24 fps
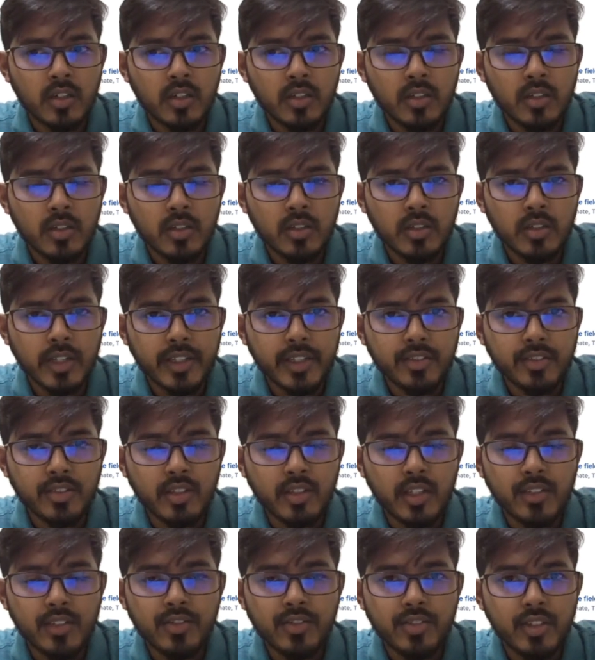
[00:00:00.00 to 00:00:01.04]
Next,
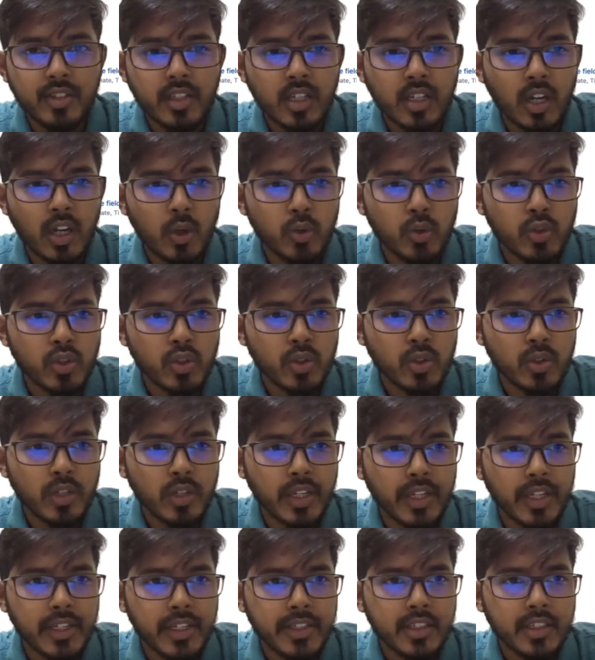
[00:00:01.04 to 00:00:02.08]
let's see how to
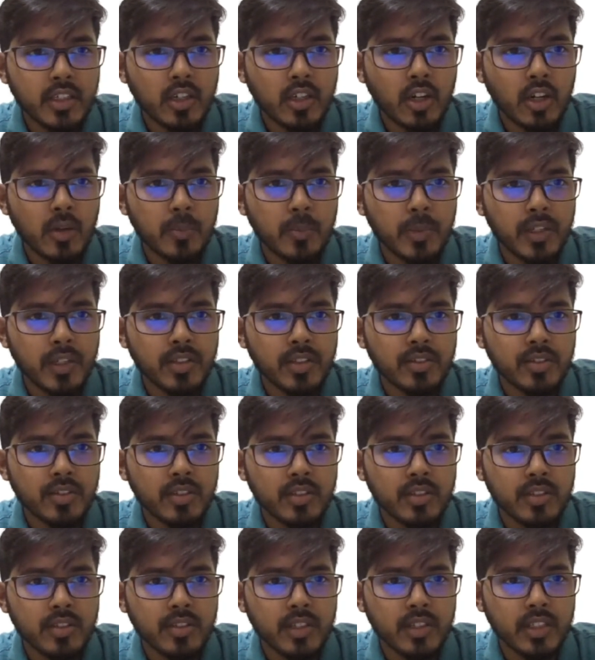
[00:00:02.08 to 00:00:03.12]
create components
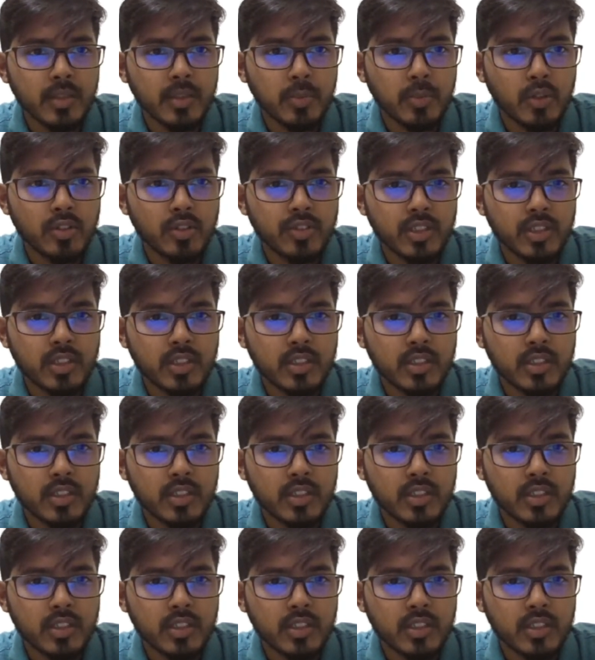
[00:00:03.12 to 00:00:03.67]
inside the project.